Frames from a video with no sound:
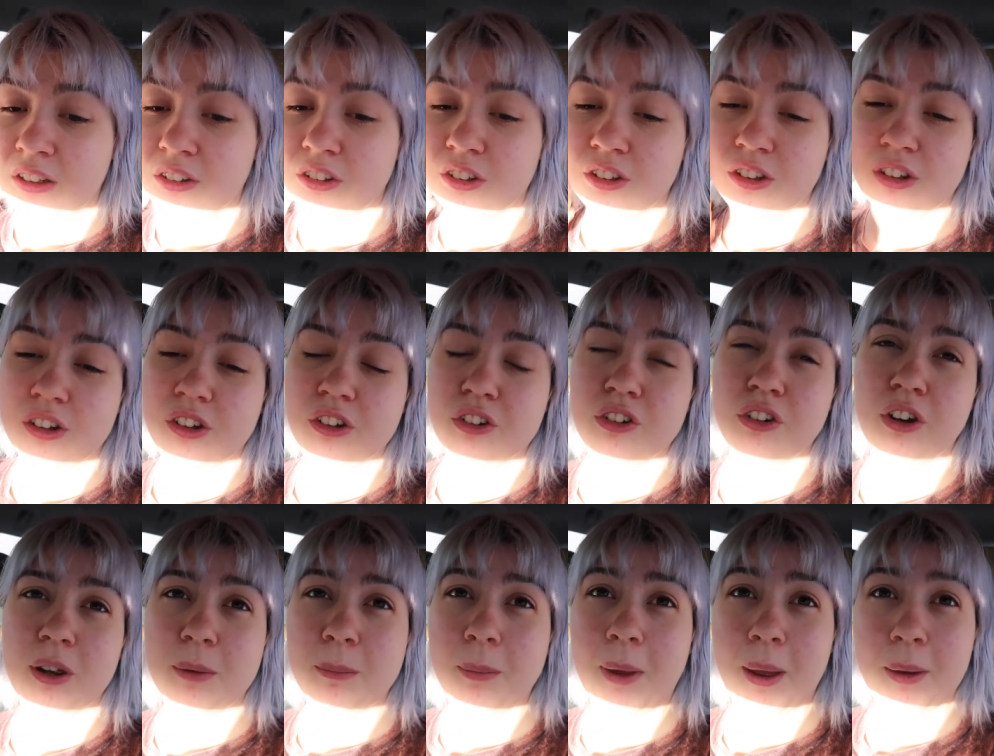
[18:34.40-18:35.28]
just going to
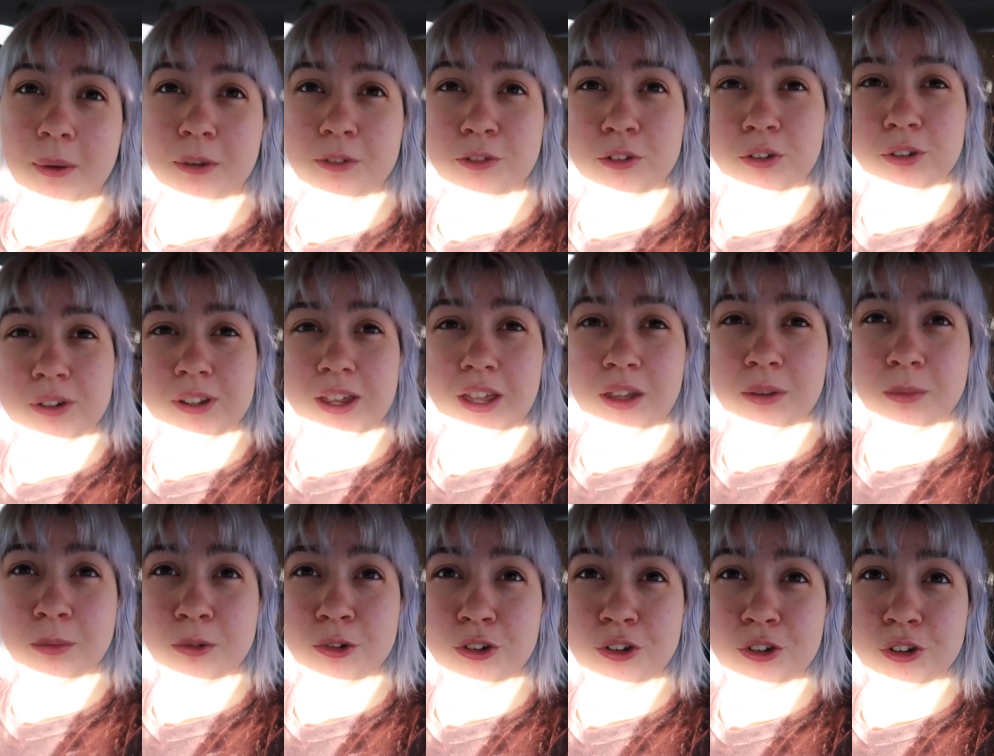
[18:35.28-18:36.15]
try and power through and get
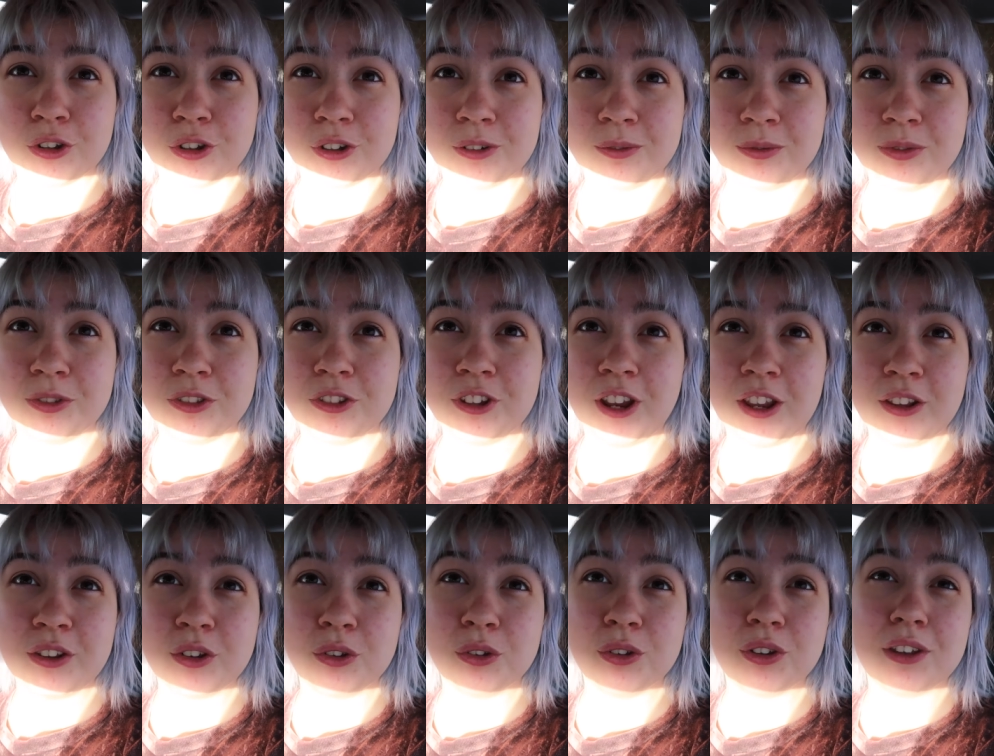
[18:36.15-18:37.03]
as much done.
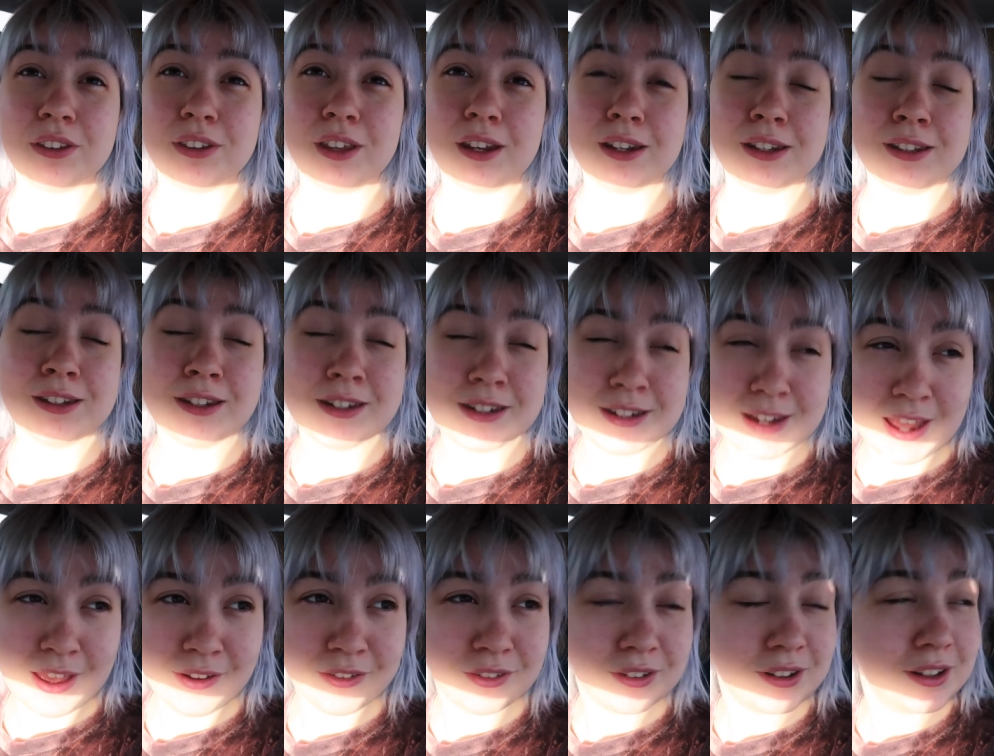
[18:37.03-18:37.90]
Jay's also said he's
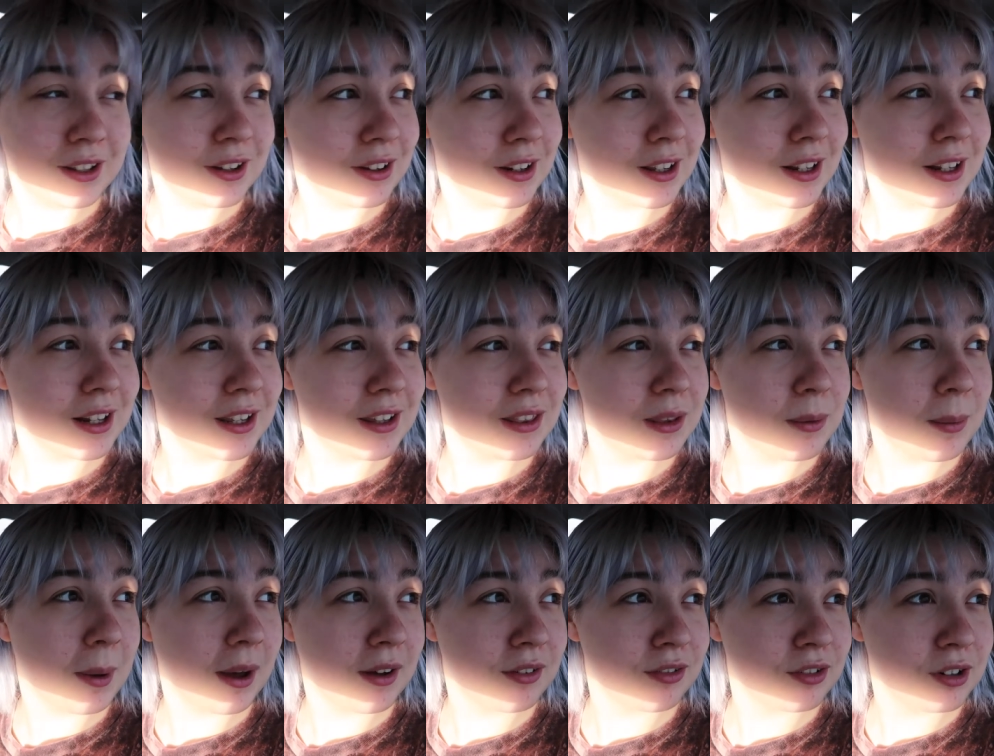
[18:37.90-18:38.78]
definitely going to clean the
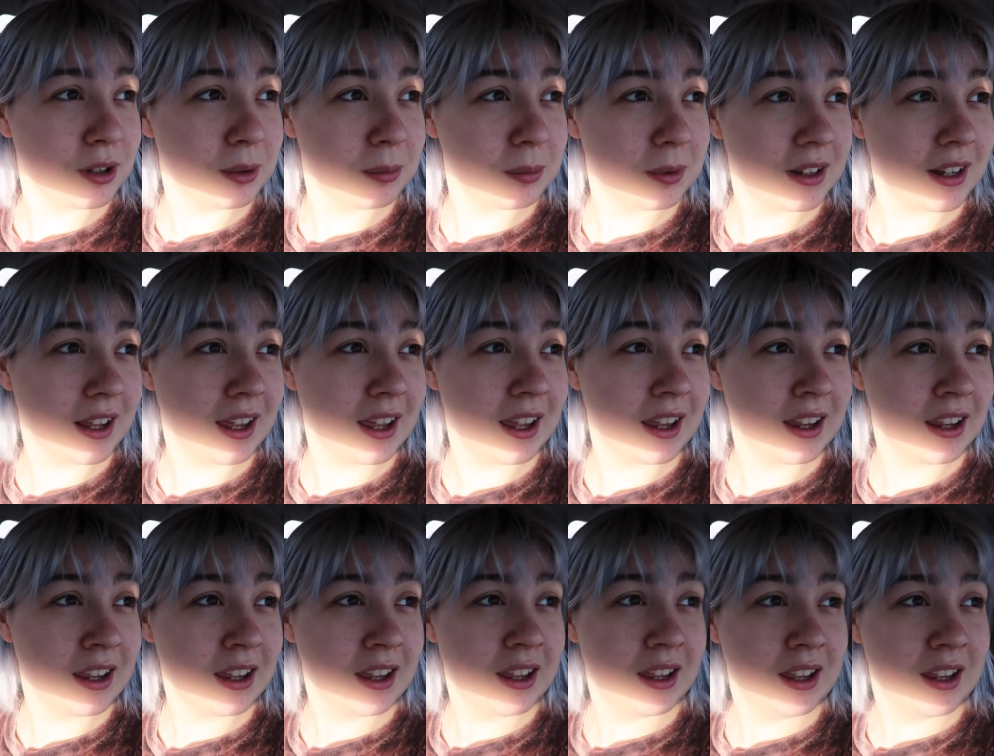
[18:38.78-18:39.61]
bathroom today.